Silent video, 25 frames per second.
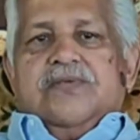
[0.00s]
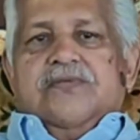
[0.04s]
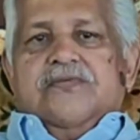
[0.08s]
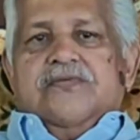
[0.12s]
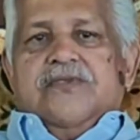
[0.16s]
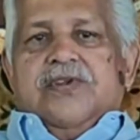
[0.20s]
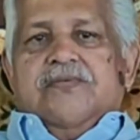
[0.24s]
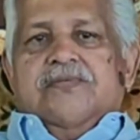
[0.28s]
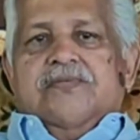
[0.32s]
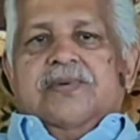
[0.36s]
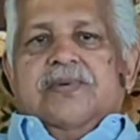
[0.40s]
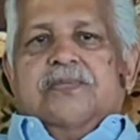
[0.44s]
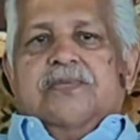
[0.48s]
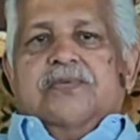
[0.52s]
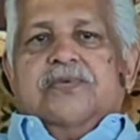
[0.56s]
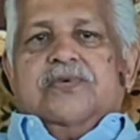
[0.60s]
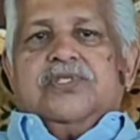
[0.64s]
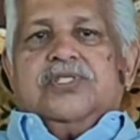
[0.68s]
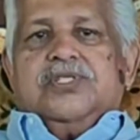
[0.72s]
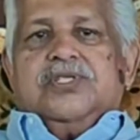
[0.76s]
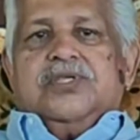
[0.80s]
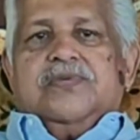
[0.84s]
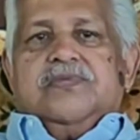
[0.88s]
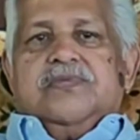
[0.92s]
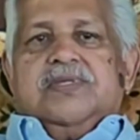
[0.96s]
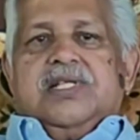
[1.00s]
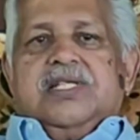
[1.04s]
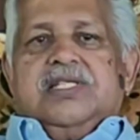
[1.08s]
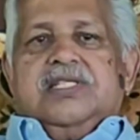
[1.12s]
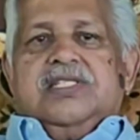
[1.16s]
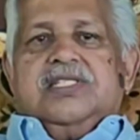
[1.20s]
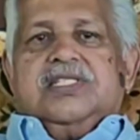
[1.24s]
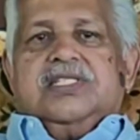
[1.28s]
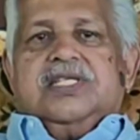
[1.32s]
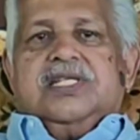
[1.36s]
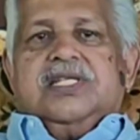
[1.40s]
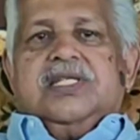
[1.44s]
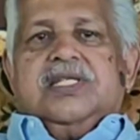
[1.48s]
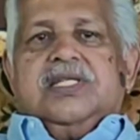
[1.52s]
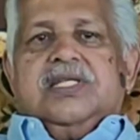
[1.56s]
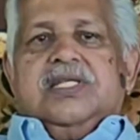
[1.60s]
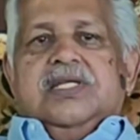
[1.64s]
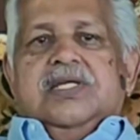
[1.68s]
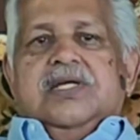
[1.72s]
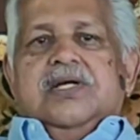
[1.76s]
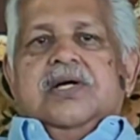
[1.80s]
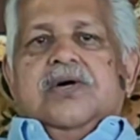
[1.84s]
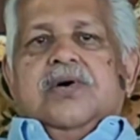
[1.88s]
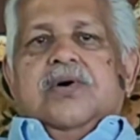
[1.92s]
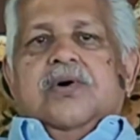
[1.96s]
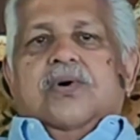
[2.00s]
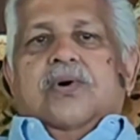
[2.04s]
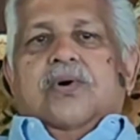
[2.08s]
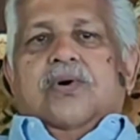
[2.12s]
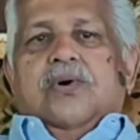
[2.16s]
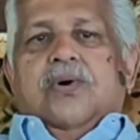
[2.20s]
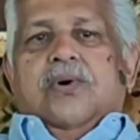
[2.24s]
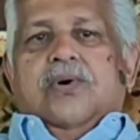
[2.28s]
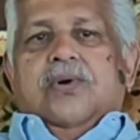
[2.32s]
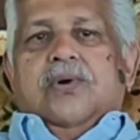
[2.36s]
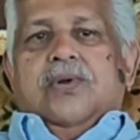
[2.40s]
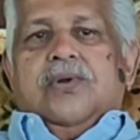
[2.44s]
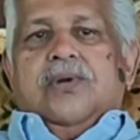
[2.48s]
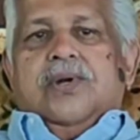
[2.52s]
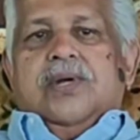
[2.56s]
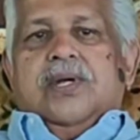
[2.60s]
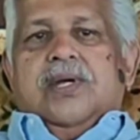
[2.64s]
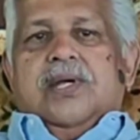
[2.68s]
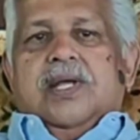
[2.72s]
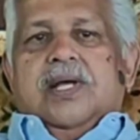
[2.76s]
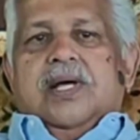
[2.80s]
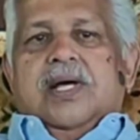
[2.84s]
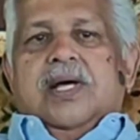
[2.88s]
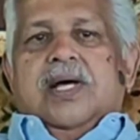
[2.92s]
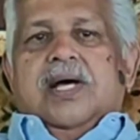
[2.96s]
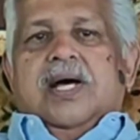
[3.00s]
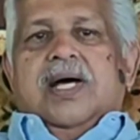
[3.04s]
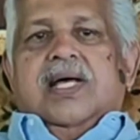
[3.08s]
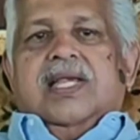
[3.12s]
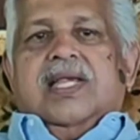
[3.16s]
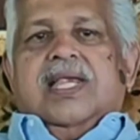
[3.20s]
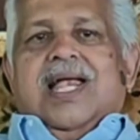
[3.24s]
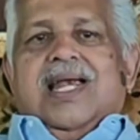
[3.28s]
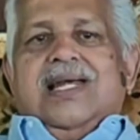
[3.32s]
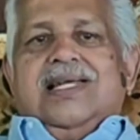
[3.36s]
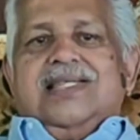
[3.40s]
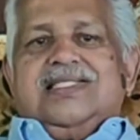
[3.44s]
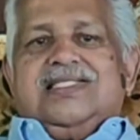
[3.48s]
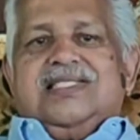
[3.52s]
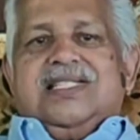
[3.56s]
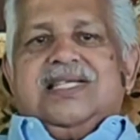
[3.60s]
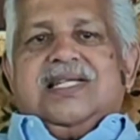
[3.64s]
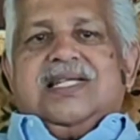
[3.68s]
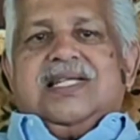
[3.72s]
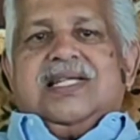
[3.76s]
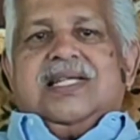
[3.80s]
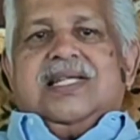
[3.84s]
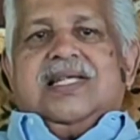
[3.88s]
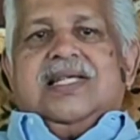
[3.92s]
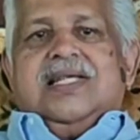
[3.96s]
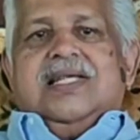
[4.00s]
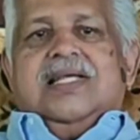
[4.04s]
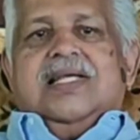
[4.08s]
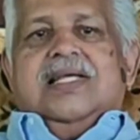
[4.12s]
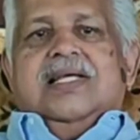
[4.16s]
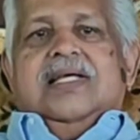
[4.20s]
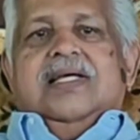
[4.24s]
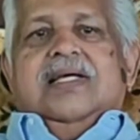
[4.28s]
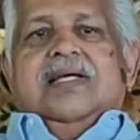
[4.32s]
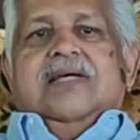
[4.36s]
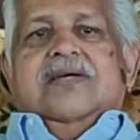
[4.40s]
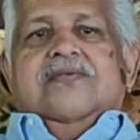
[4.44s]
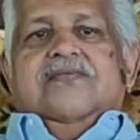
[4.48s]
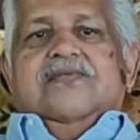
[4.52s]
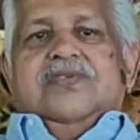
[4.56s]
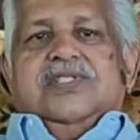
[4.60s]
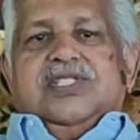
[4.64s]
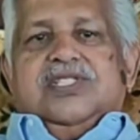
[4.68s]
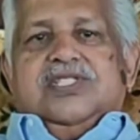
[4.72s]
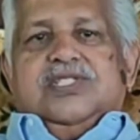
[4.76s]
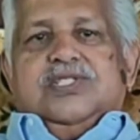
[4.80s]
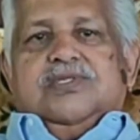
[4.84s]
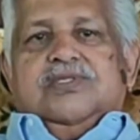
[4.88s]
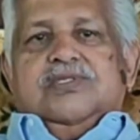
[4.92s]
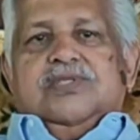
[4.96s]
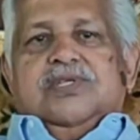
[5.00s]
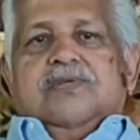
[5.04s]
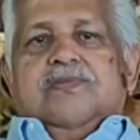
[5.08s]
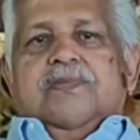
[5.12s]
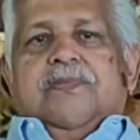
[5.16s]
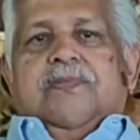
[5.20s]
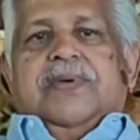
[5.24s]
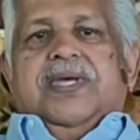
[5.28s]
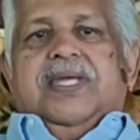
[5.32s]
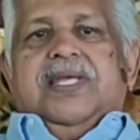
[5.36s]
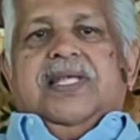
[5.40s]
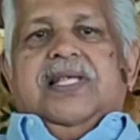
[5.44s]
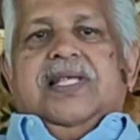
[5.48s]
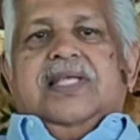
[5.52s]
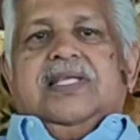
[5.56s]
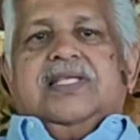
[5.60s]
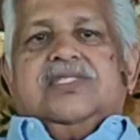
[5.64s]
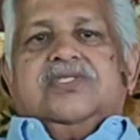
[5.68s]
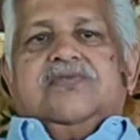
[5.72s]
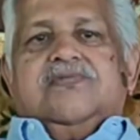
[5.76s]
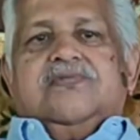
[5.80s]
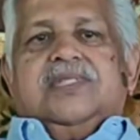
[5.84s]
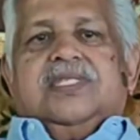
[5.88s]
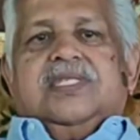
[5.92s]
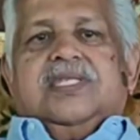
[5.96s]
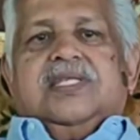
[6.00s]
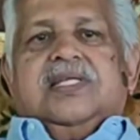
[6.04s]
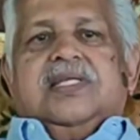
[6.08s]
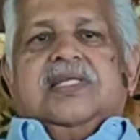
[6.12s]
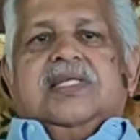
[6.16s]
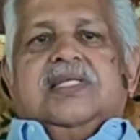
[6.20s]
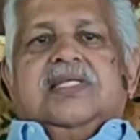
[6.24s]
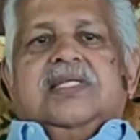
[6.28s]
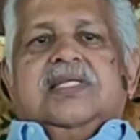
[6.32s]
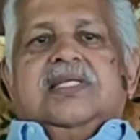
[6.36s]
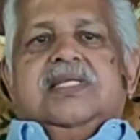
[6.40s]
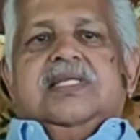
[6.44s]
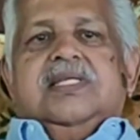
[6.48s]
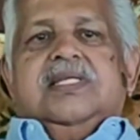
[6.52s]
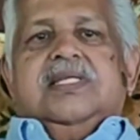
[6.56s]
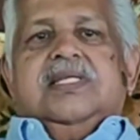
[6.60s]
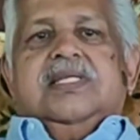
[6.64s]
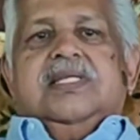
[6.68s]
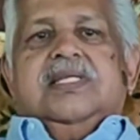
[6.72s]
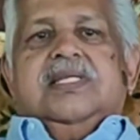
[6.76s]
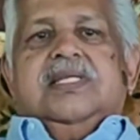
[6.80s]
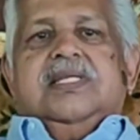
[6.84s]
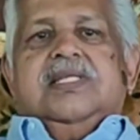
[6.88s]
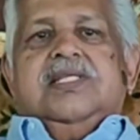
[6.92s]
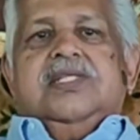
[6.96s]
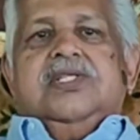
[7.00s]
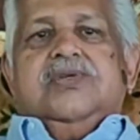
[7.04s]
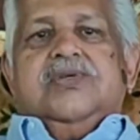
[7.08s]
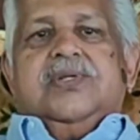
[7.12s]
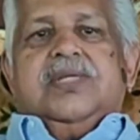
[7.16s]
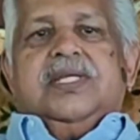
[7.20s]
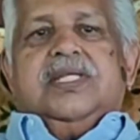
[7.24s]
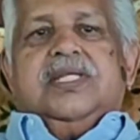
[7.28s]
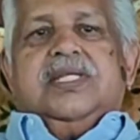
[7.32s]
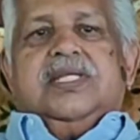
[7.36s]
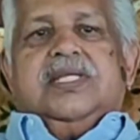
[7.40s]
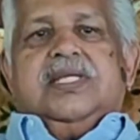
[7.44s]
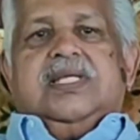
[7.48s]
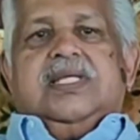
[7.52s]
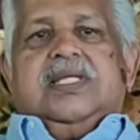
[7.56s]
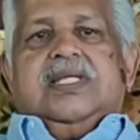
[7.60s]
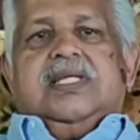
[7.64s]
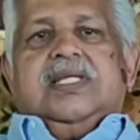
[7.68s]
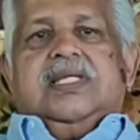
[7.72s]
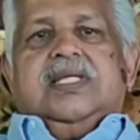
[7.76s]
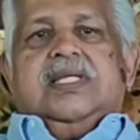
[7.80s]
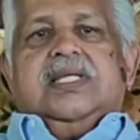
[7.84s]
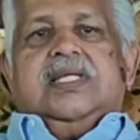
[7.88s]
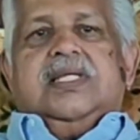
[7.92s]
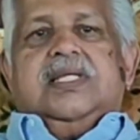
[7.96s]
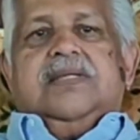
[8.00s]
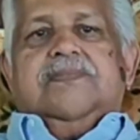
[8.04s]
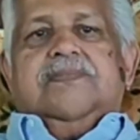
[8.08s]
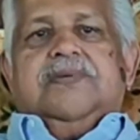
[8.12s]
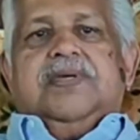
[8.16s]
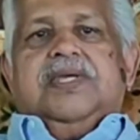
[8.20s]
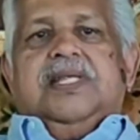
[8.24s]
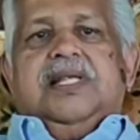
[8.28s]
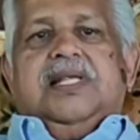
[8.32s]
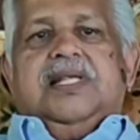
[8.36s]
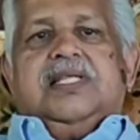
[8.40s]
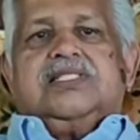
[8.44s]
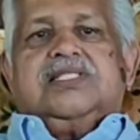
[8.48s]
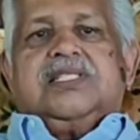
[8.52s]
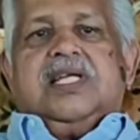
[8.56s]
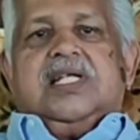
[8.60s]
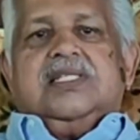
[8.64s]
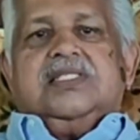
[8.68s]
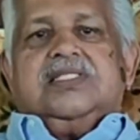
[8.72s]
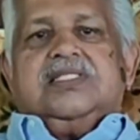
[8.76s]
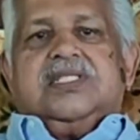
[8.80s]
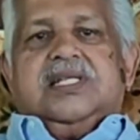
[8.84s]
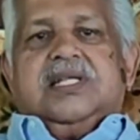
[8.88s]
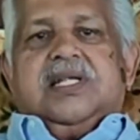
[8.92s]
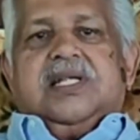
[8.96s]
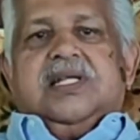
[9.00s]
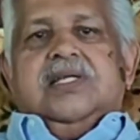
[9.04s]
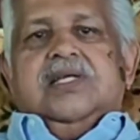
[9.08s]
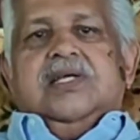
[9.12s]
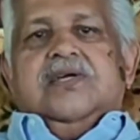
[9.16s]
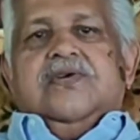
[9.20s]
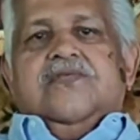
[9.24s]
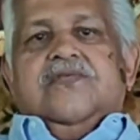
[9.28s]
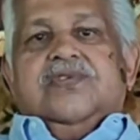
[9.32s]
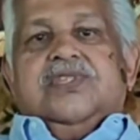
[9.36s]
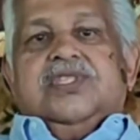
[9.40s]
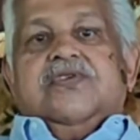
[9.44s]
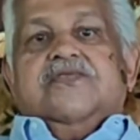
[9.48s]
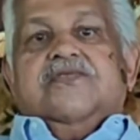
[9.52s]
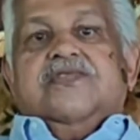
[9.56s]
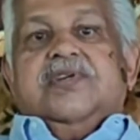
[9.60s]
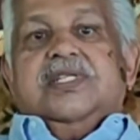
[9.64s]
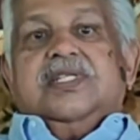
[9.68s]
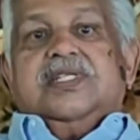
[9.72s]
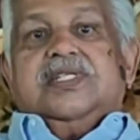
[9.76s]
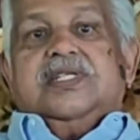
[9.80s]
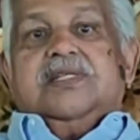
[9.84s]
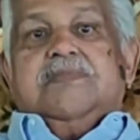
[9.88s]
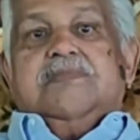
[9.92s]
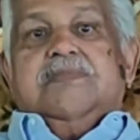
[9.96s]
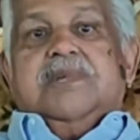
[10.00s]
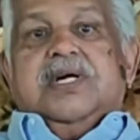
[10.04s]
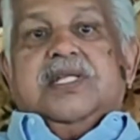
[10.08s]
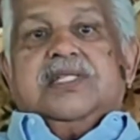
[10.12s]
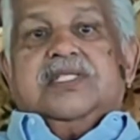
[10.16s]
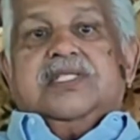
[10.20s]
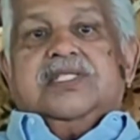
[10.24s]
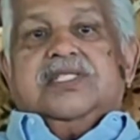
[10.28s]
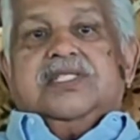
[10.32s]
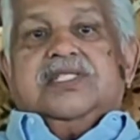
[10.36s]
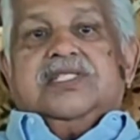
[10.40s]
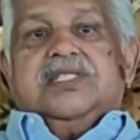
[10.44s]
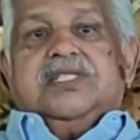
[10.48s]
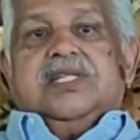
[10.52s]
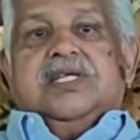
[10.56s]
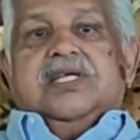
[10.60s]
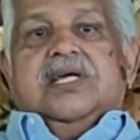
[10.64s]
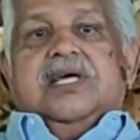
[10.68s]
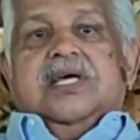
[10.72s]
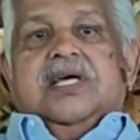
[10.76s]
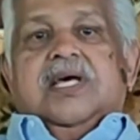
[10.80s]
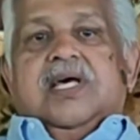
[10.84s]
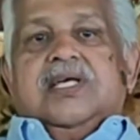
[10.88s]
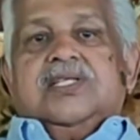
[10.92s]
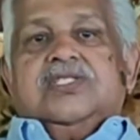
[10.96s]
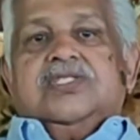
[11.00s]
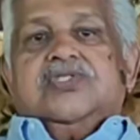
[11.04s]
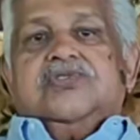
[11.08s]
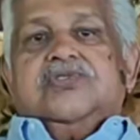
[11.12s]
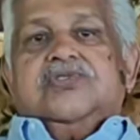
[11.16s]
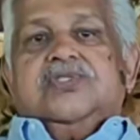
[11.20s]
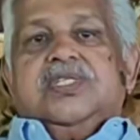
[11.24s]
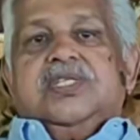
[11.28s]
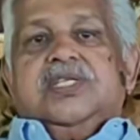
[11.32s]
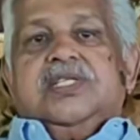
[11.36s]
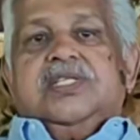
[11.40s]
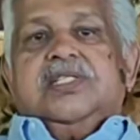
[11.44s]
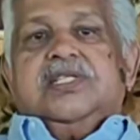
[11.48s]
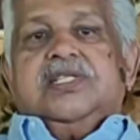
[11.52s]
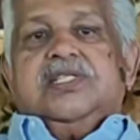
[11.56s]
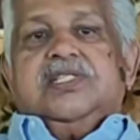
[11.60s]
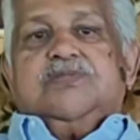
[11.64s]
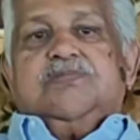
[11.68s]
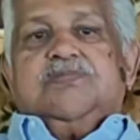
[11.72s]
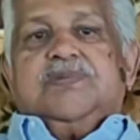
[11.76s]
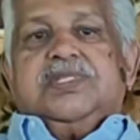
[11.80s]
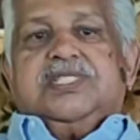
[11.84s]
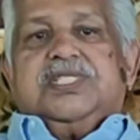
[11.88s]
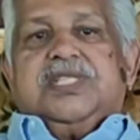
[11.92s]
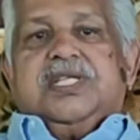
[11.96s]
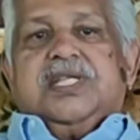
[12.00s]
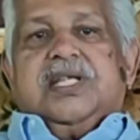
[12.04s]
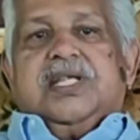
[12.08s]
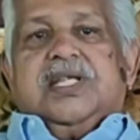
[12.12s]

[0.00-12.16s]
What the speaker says: from a portion of the lesion, or an ulcer which is painless with a indurated painless ulcer with everted margins, as you see in this picture,